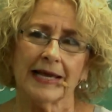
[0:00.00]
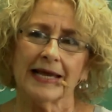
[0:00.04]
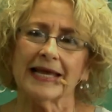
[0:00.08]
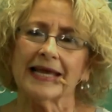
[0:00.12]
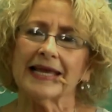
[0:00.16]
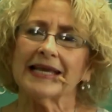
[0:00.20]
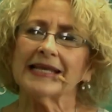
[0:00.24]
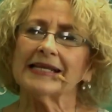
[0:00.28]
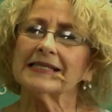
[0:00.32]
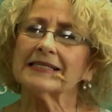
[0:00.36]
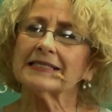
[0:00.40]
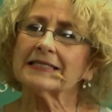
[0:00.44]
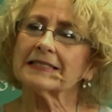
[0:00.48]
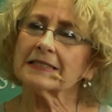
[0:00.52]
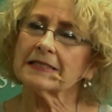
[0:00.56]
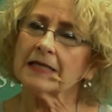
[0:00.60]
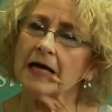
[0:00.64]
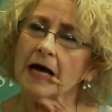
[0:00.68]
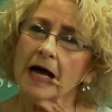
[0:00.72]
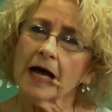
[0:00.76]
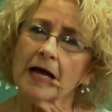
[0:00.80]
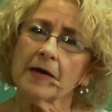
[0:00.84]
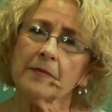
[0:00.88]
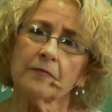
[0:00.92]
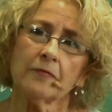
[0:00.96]
It is
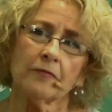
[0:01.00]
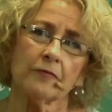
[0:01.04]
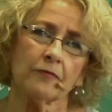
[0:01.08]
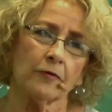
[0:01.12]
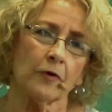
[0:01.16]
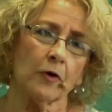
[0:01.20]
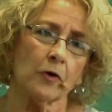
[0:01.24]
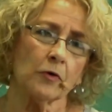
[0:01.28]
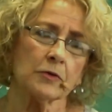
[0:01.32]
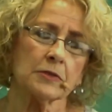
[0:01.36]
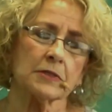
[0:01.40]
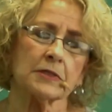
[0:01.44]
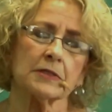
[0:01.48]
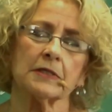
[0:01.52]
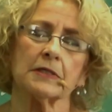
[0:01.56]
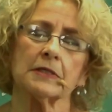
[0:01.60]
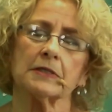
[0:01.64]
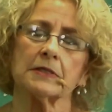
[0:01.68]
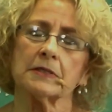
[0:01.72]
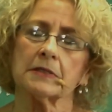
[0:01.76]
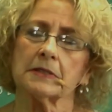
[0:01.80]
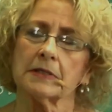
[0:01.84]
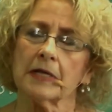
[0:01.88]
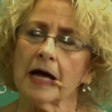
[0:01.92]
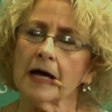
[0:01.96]
time, folks, to
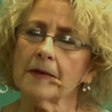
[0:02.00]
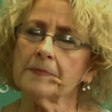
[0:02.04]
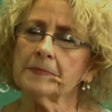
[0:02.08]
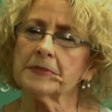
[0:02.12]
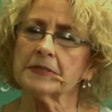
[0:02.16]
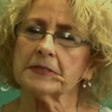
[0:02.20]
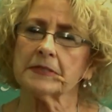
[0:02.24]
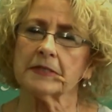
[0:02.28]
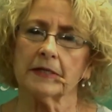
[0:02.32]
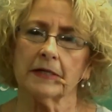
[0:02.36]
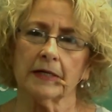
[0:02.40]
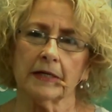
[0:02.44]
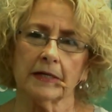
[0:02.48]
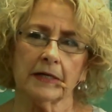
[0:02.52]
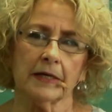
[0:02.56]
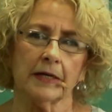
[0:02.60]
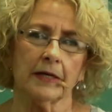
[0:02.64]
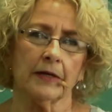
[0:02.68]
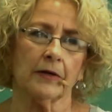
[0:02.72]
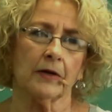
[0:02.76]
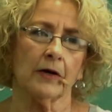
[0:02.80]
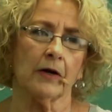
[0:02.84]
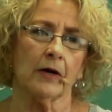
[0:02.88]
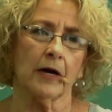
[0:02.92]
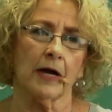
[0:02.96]
stop sitting
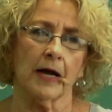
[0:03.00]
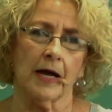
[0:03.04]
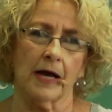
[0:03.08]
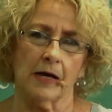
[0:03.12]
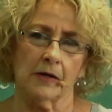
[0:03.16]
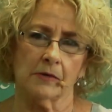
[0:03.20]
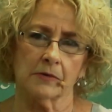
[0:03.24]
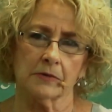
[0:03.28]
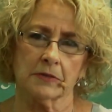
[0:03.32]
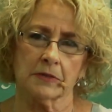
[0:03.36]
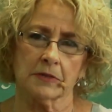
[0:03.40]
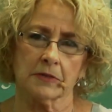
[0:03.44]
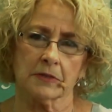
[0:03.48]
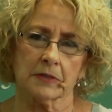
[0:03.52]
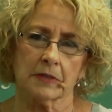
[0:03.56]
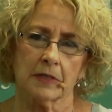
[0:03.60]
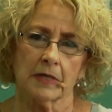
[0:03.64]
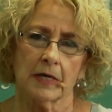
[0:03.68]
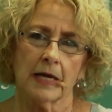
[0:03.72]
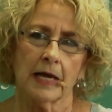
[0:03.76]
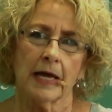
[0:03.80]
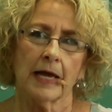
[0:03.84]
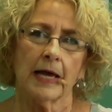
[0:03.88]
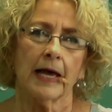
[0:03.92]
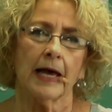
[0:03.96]
in our house
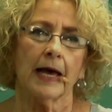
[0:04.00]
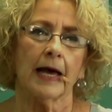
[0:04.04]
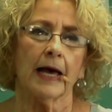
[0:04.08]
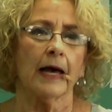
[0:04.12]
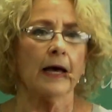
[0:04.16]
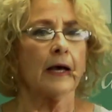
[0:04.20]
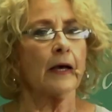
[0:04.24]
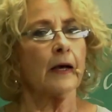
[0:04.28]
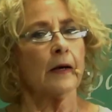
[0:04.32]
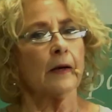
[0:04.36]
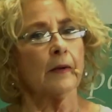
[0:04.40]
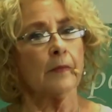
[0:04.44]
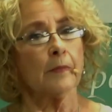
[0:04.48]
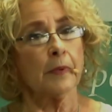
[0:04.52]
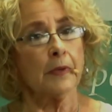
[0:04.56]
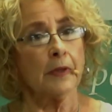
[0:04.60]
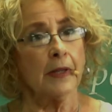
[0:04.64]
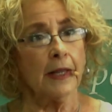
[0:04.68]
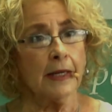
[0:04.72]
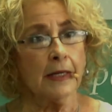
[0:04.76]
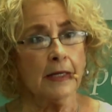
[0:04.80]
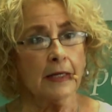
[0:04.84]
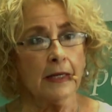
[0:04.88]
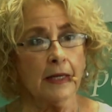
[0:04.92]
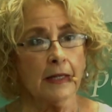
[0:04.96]

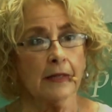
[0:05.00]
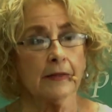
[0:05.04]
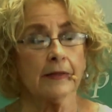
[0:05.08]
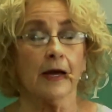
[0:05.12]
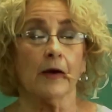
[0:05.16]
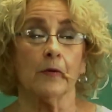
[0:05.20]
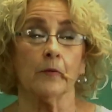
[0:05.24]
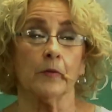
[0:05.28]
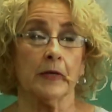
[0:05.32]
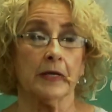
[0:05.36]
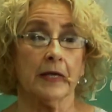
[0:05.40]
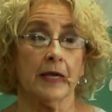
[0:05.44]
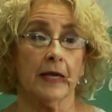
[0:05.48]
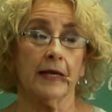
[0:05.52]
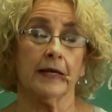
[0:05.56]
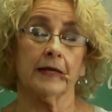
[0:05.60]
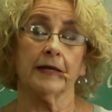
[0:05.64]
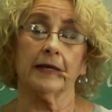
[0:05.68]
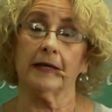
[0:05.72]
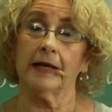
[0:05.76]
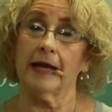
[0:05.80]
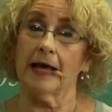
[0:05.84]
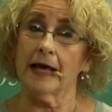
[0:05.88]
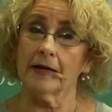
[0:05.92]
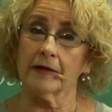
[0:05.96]
complaining that we can't
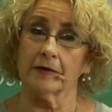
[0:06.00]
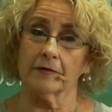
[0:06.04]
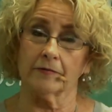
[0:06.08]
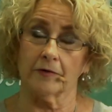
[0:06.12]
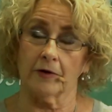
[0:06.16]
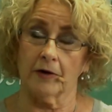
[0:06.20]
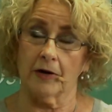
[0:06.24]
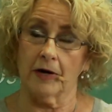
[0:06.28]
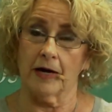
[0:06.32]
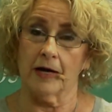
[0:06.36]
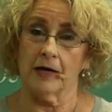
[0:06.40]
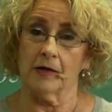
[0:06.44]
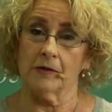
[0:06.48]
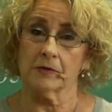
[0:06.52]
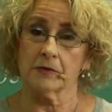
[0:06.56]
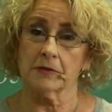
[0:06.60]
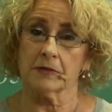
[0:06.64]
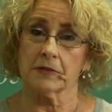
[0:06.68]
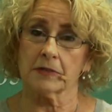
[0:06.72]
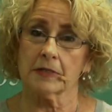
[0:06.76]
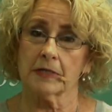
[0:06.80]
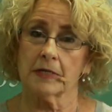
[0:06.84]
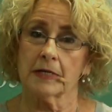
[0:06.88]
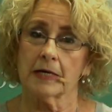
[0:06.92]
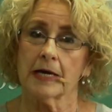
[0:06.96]
get out of our
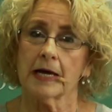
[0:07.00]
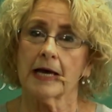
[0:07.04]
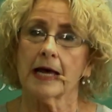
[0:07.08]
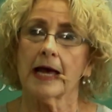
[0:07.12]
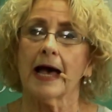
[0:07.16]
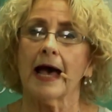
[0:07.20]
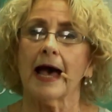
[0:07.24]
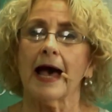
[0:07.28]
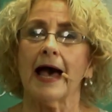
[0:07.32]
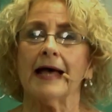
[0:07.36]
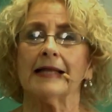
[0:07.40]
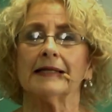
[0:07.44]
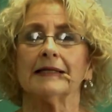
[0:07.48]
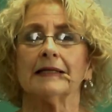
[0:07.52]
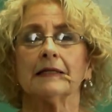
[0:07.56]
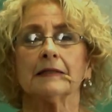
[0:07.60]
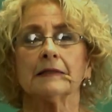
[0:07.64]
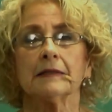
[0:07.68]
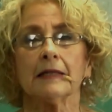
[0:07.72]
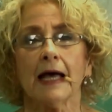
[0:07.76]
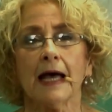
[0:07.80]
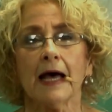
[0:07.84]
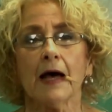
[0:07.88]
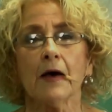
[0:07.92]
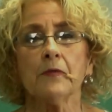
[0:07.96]
house, and
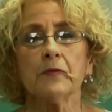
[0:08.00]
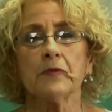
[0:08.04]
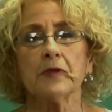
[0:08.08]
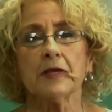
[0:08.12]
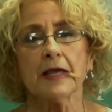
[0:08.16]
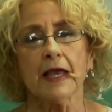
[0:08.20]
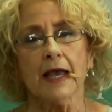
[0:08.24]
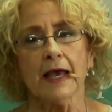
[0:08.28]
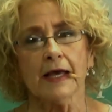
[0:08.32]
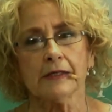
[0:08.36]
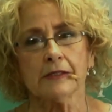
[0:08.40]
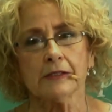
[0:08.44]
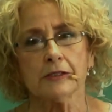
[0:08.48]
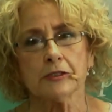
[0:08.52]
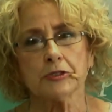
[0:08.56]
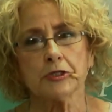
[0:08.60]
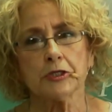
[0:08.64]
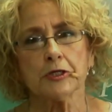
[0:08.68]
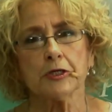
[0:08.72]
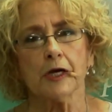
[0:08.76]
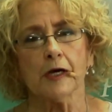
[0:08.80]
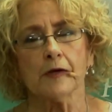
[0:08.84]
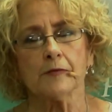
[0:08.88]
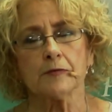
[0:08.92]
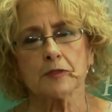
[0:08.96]
allow the
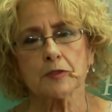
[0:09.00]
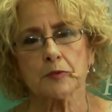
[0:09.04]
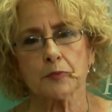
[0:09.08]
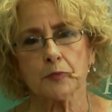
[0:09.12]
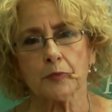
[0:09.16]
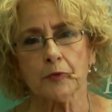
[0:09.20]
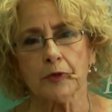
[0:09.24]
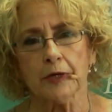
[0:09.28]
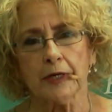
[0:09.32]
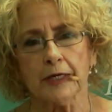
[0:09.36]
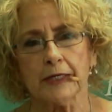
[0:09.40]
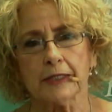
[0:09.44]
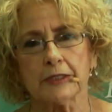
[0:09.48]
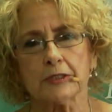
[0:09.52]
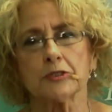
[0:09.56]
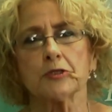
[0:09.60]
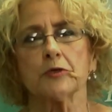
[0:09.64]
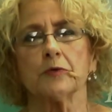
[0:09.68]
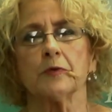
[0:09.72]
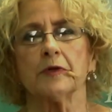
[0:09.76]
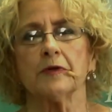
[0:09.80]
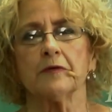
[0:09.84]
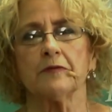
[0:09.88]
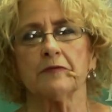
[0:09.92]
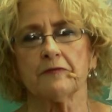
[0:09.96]
energy of spring
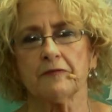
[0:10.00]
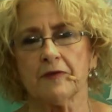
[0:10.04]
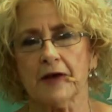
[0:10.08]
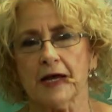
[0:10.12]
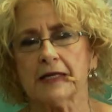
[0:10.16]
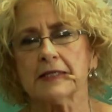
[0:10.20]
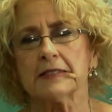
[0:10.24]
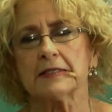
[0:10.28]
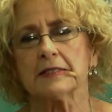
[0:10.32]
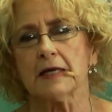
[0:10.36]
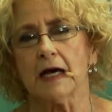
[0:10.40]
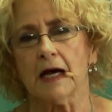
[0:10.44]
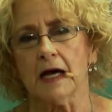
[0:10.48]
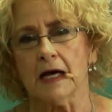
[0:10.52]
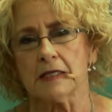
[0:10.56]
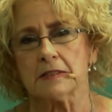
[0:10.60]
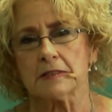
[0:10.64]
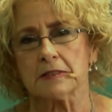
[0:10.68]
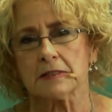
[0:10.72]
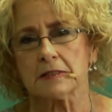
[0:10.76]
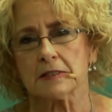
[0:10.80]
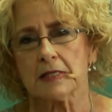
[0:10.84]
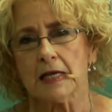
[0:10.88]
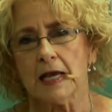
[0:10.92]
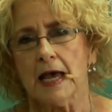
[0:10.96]
to infect
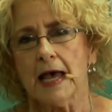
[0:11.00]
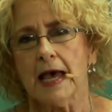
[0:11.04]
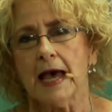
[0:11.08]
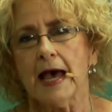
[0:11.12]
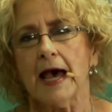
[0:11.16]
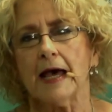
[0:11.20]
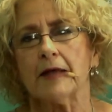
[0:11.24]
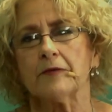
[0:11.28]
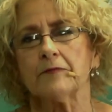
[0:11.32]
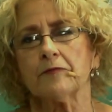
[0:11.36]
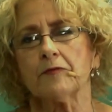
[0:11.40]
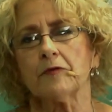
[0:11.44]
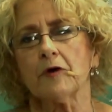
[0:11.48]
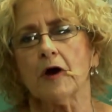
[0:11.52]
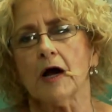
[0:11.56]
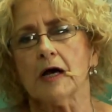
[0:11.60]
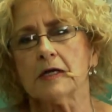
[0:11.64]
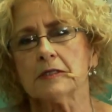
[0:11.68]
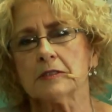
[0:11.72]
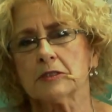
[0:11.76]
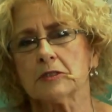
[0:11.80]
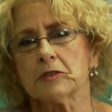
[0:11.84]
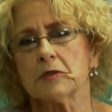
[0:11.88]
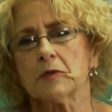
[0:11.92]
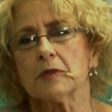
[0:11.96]
us and for
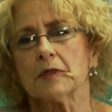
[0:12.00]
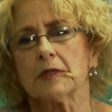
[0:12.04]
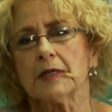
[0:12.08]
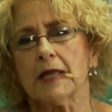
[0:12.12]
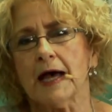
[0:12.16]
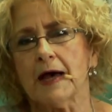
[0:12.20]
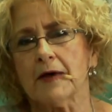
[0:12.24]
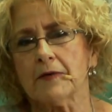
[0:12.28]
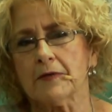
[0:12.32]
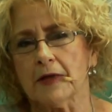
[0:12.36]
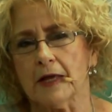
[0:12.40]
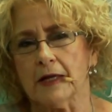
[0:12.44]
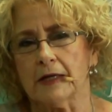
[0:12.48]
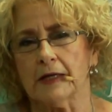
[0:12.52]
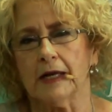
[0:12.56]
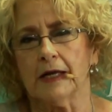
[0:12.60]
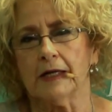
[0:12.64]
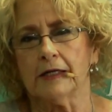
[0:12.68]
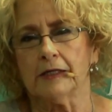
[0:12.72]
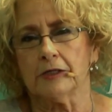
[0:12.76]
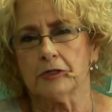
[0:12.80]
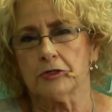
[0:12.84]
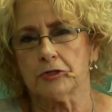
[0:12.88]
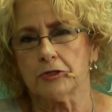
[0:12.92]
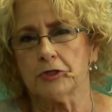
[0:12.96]
us to allow that
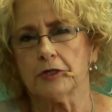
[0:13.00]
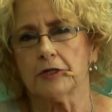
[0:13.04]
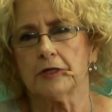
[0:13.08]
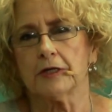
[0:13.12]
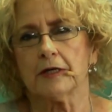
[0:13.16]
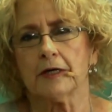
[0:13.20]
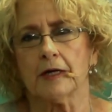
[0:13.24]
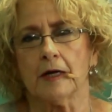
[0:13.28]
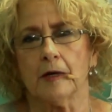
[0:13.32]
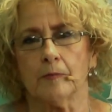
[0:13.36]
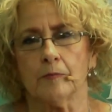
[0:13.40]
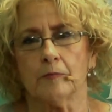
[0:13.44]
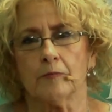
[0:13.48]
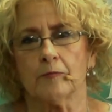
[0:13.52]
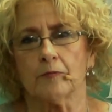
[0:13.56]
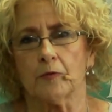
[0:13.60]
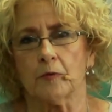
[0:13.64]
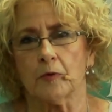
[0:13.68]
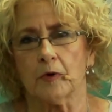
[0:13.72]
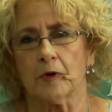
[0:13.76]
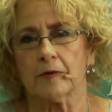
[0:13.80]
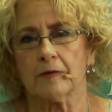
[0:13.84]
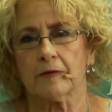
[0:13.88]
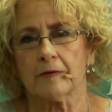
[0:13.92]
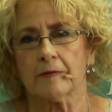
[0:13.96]
energy to come
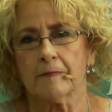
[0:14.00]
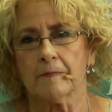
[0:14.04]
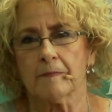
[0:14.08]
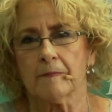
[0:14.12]
forth.